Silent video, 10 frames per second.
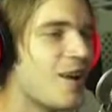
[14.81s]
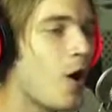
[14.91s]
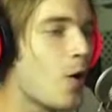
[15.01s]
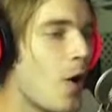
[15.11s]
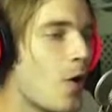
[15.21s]

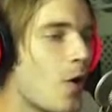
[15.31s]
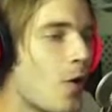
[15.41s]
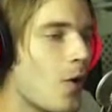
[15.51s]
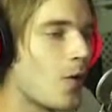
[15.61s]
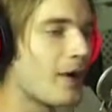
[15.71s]
Oh, oh,
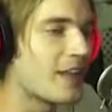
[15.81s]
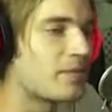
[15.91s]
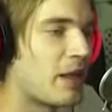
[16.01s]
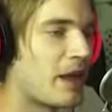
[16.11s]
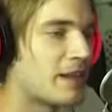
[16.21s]
oh, oh,
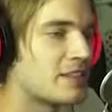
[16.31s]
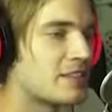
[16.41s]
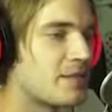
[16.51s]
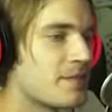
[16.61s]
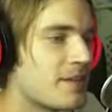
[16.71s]
nice
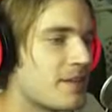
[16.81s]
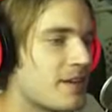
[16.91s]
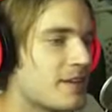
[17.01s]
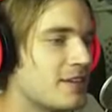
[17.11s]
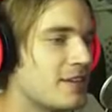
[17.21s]
blockage.
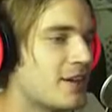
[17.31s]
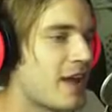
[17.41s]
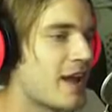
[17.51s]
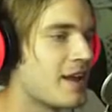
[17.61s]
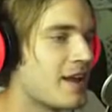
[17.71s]

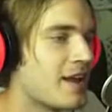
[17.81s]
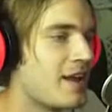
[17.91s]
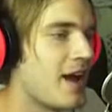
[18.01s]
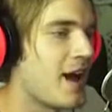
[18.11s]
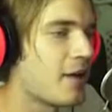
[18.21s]
Okay,
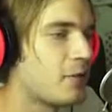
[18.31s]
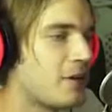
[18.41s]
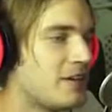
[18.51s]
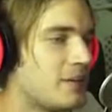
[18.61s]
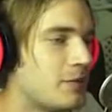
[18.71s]
how do
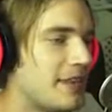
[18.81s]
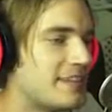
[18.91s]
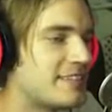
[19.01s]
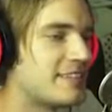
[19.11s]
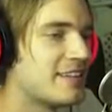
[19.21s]
we do
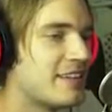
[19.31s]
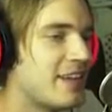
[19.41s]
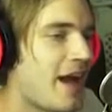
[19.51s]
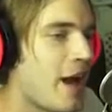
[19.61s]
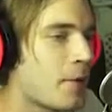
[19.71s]
this?
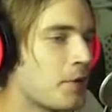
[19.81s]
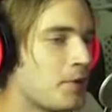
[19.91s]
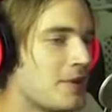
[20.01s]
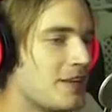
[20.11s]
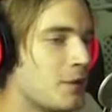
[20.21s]
How
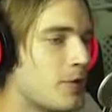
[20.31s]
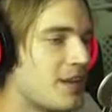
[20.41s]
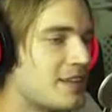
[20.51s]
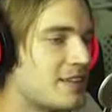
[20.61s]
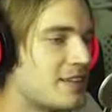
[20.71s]
do we do
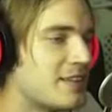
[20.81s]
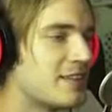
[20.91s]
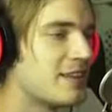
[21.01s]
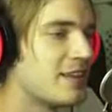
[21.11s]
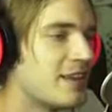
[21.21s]
with it?
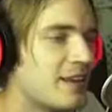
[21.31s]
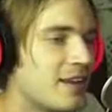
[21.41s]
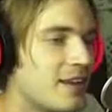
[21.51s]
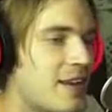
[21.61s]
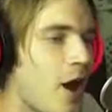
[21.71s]

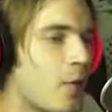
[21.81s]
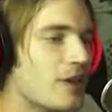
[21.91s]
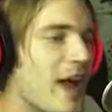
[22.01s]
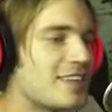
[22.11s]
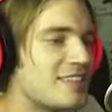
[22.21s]

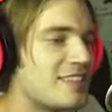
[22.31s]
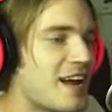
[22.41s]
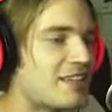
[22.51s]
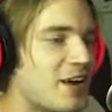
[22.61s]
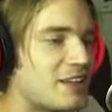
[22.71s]
No! Yes!
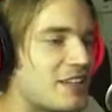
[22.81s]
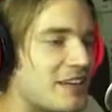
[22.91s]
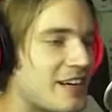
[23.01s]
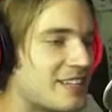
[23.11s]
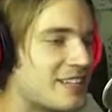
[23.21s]
Yes! Oh,
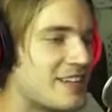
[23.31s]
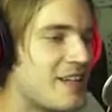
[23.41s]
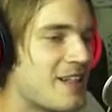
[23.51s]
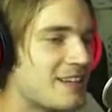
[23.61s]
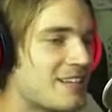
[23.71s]
so close.
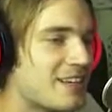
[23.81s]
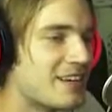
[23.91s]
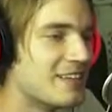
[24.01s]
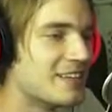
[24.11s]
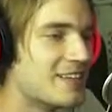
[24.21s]
So
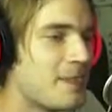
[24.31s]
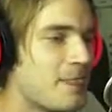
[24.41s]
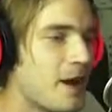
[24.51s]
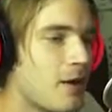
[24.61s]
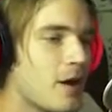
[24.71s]
close.
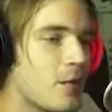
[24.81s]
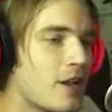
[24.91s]
No!